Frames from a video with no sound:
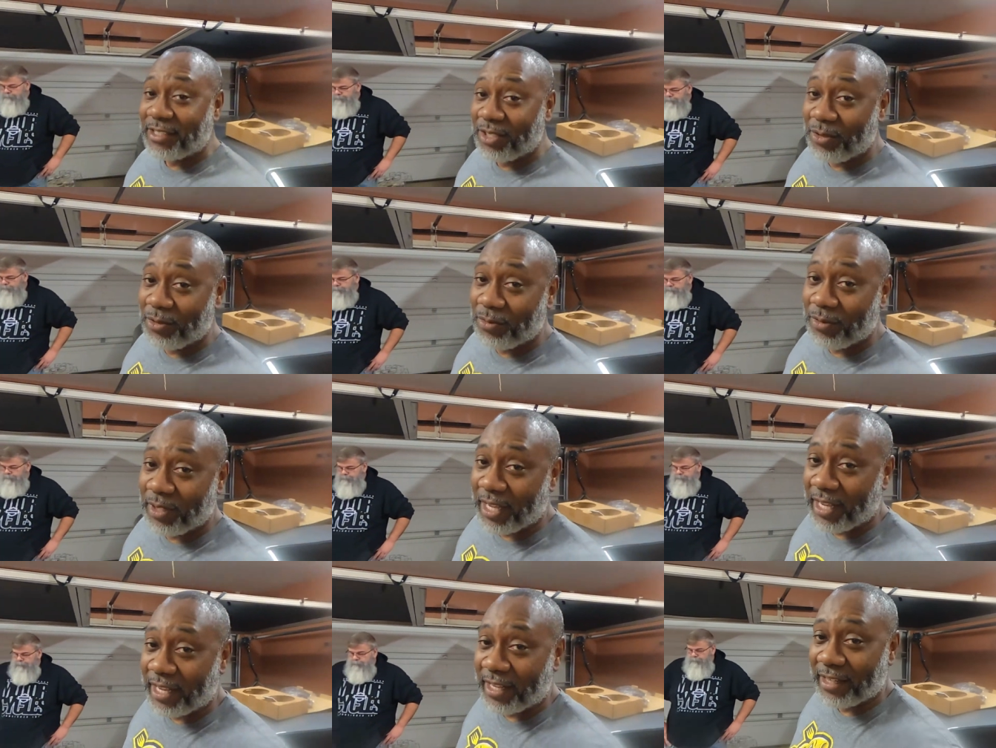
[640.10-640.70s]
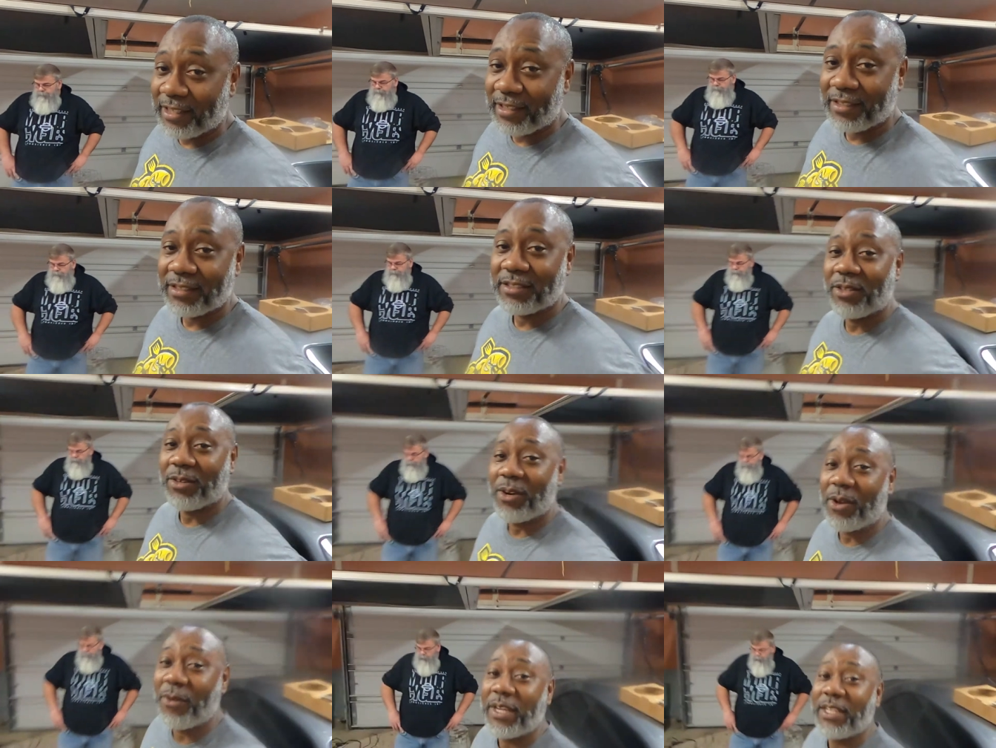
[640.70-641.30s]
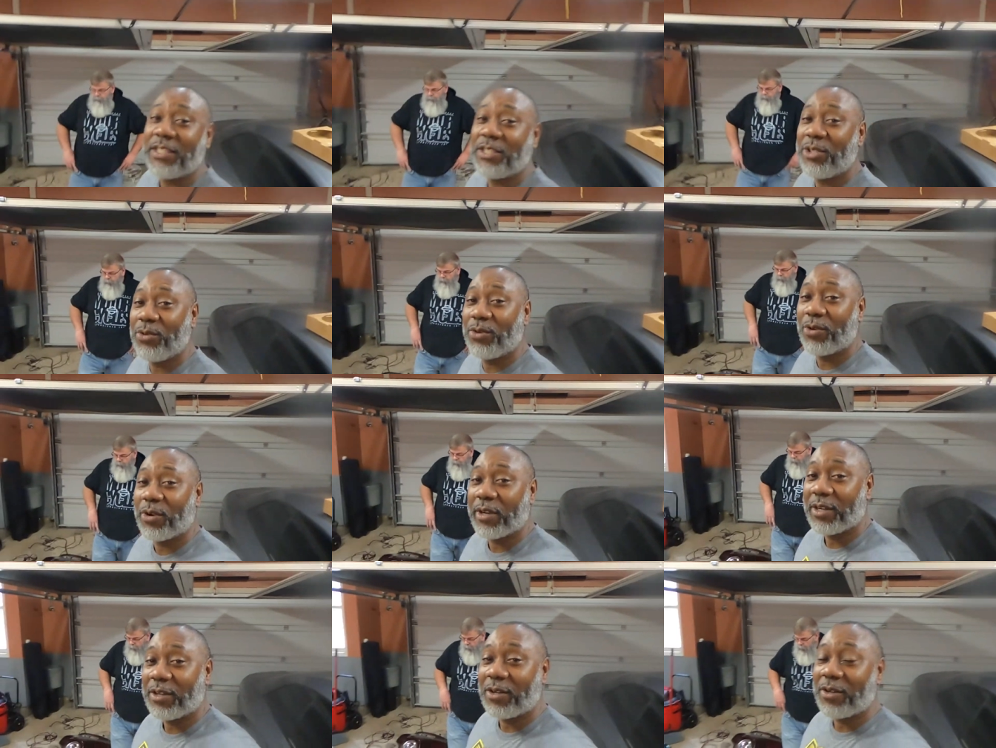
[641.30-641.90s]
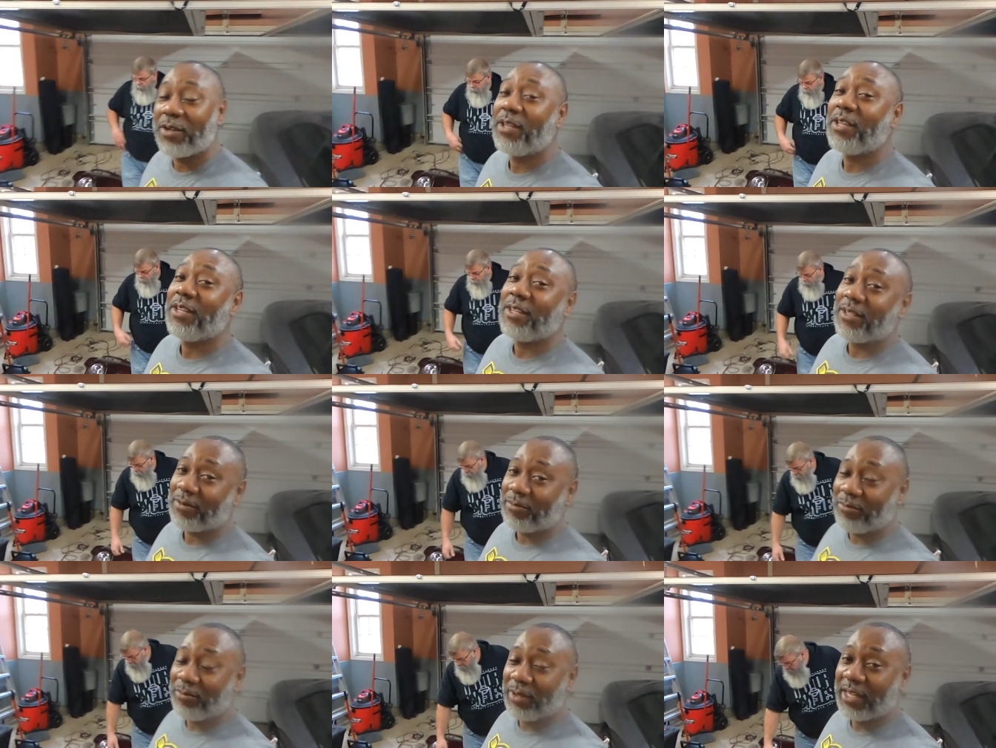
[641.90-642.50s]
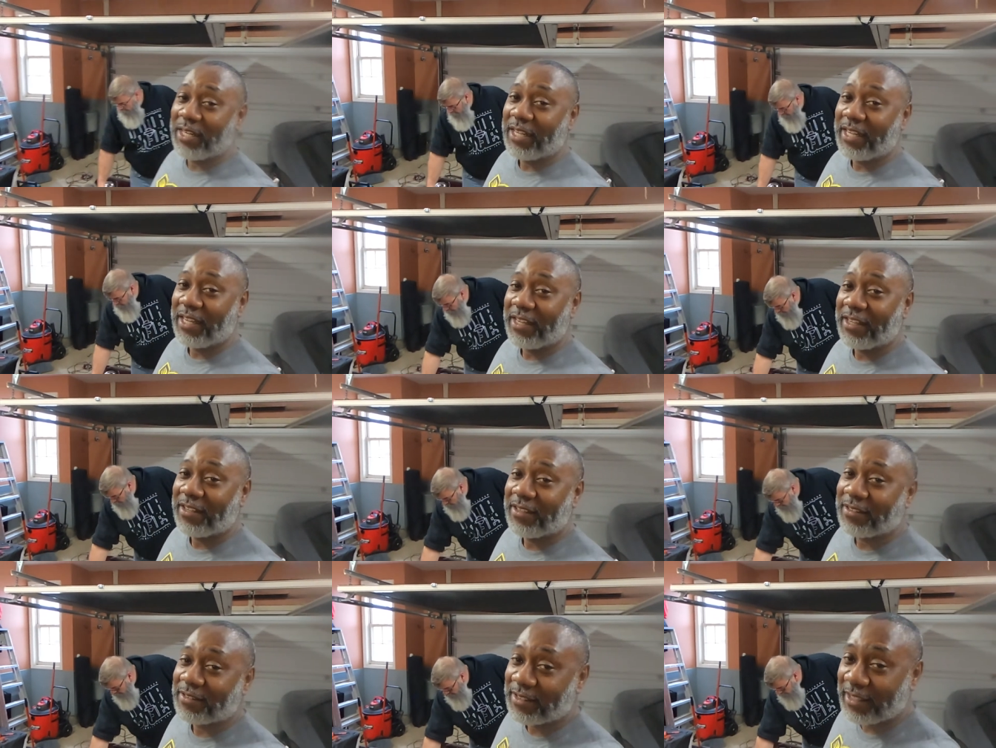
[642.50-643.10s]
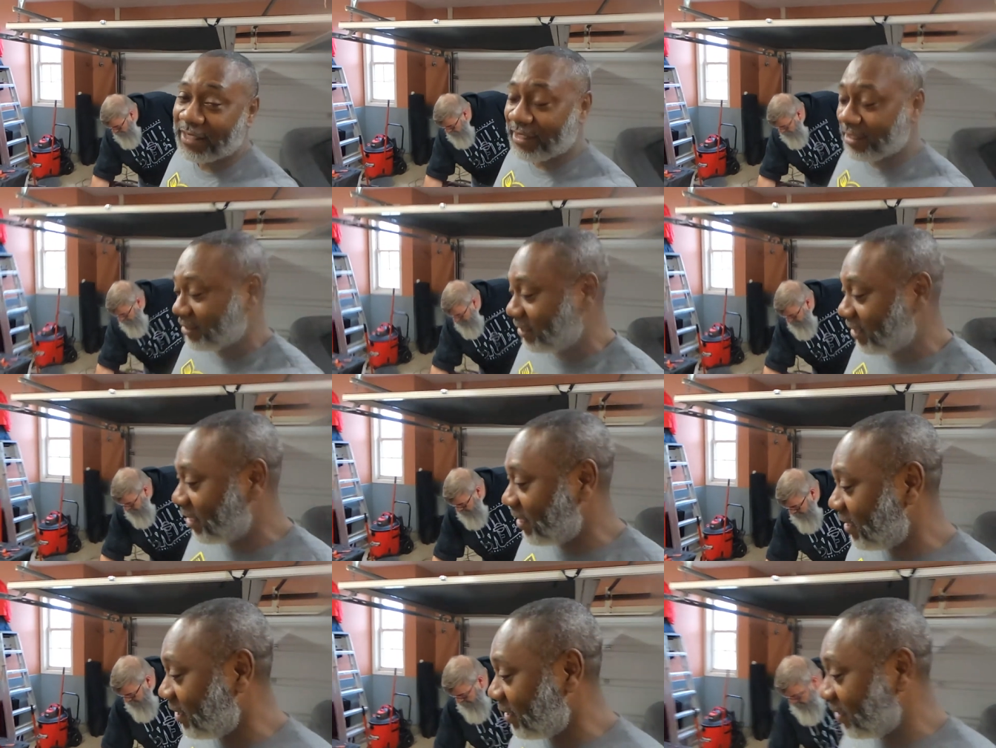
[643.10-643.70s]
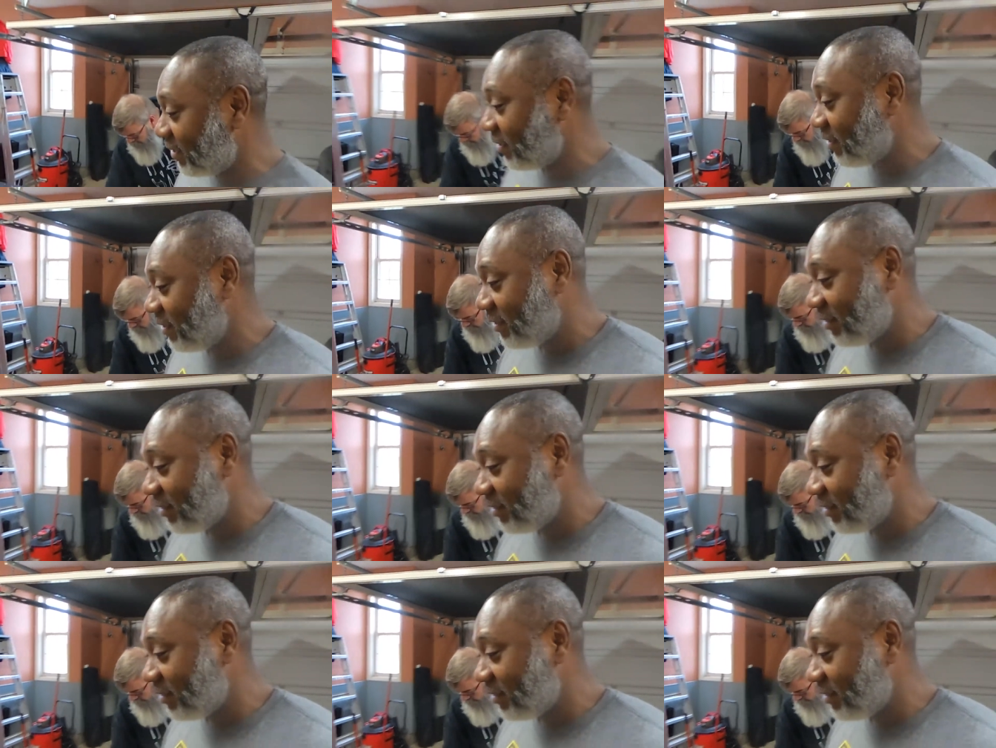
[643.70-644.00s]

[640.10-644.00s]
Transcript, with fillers: tuned yet, so don't get too critical. But uh, here's uh,